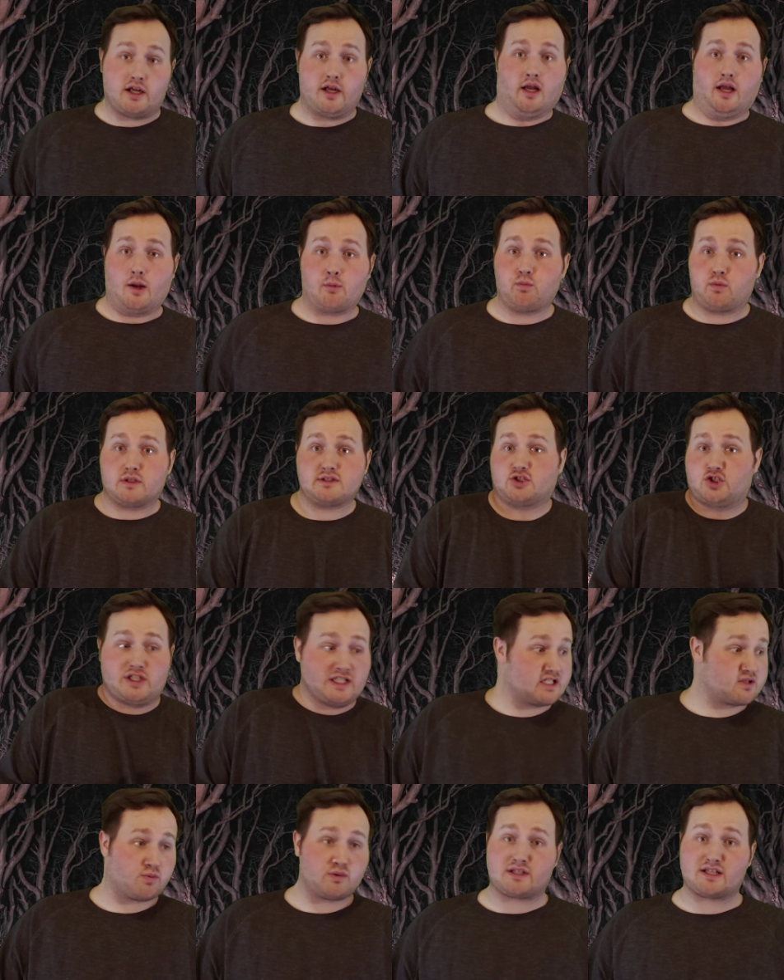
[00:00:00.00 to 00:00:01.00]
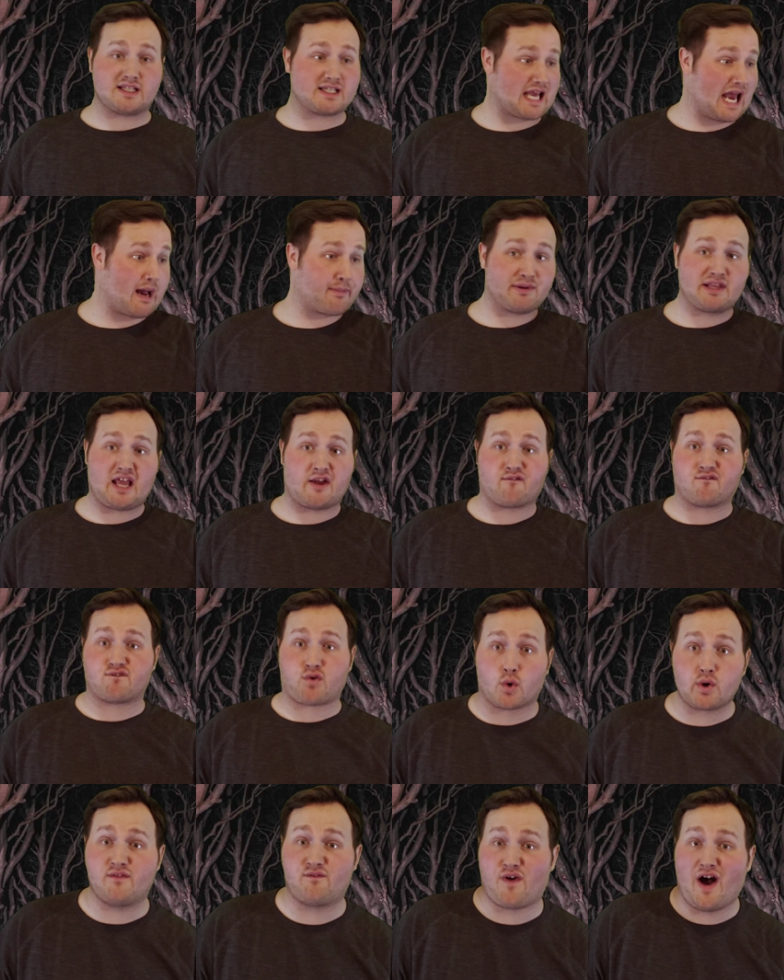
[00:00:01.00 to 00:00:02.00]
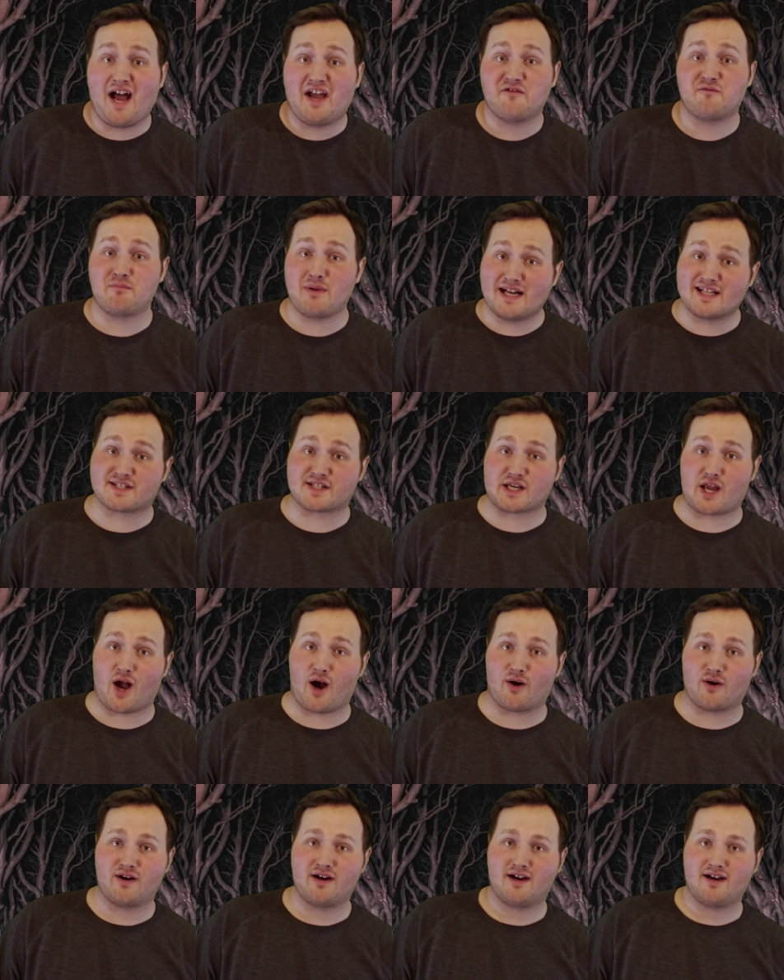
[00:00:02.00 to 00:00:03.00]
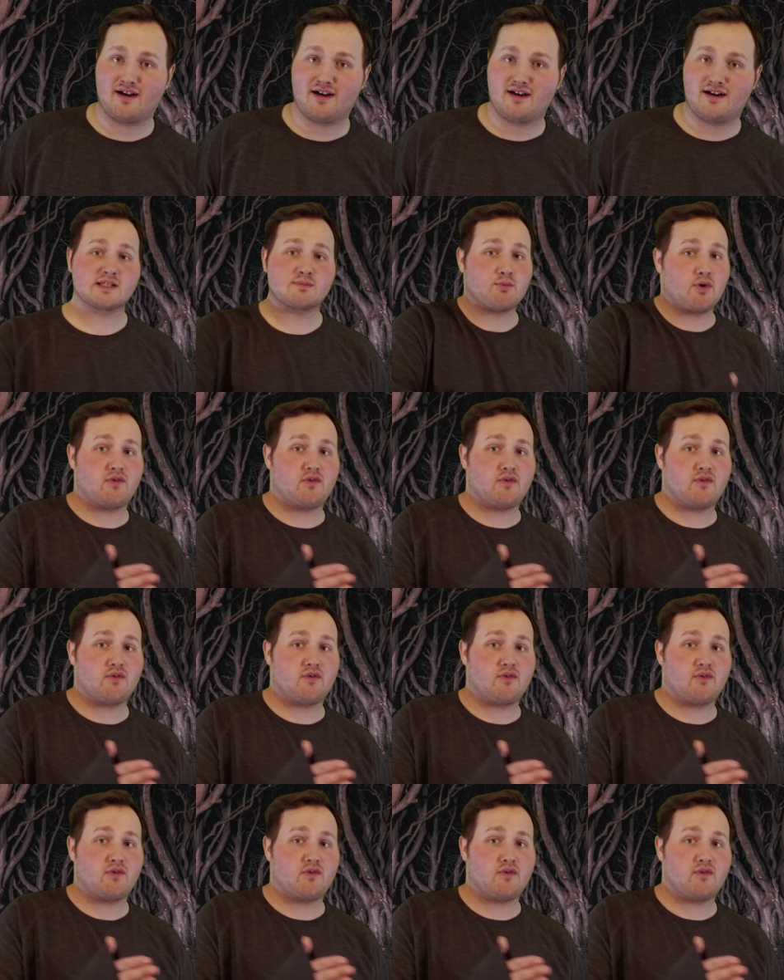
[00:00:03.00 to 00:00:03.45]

Like uh, this this happened like 45 minutes ago